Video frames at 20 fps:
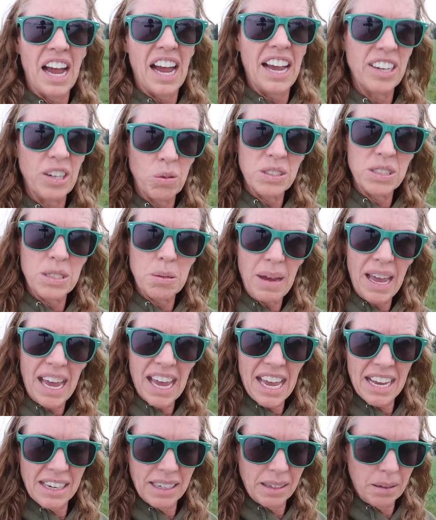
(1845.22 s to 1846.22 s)
know it's a
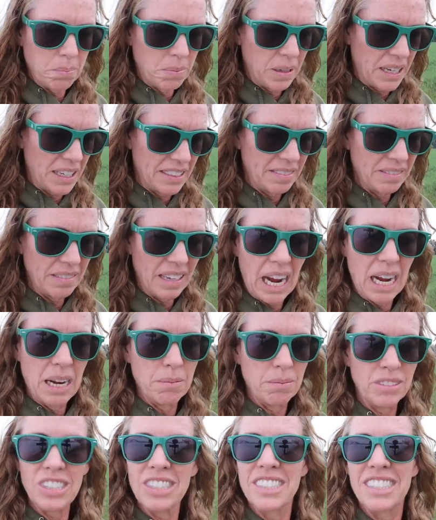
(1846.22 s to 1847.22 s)
bag, but
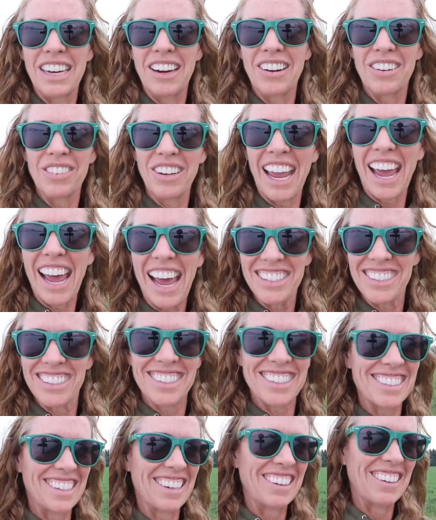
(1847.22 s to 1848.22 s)
I'm just scared of gas,
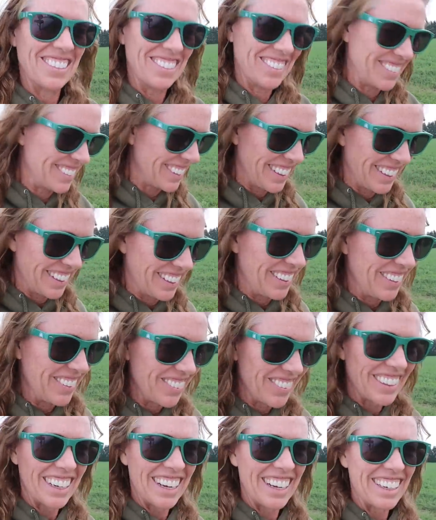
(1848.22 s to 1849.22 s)
so
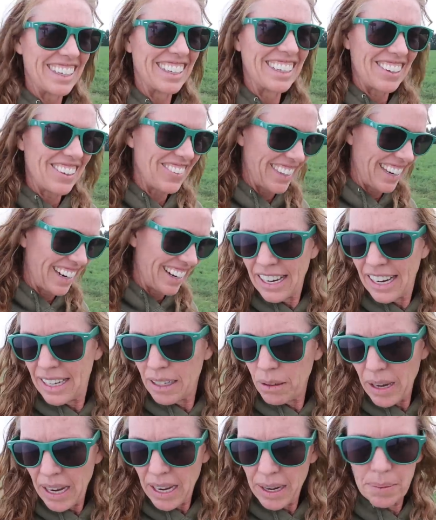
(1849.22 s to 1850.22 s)
we're not gonna go there.
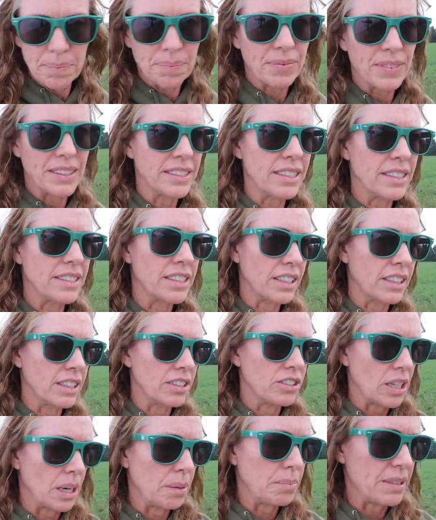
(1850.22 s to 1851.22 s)
Anyway, this is a
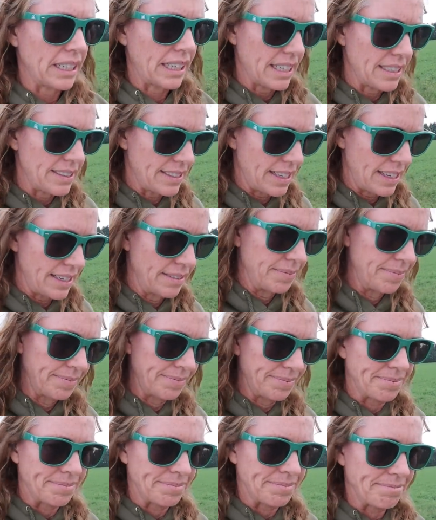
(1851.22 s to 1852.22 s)
good job to get done.
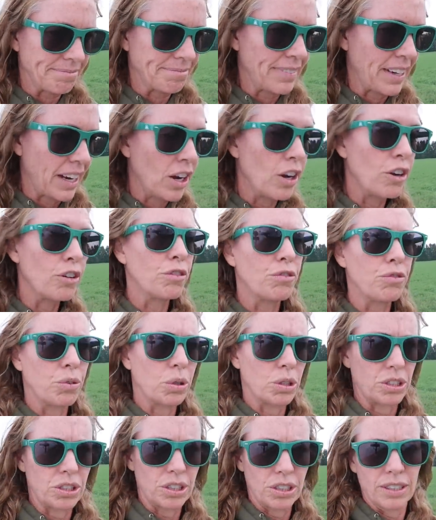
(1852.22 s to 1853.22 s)

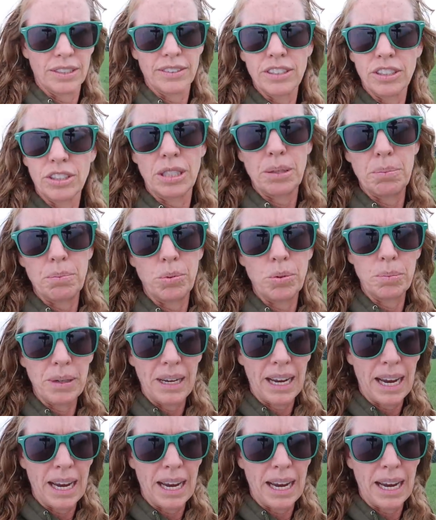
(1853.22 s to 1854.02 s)
For sure, the sheep will be